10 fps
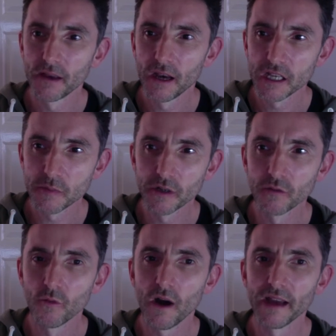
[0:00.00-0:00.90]
husband
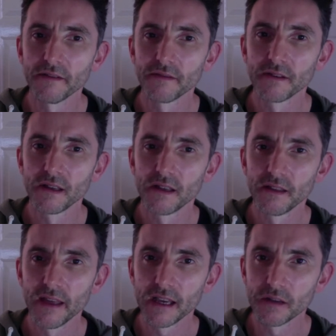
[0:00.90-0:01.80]
and wife,
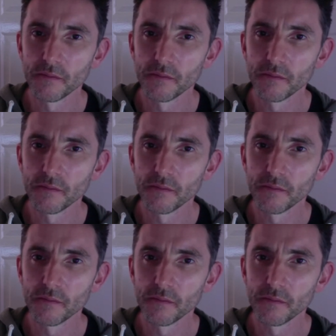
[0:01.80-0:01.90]
they can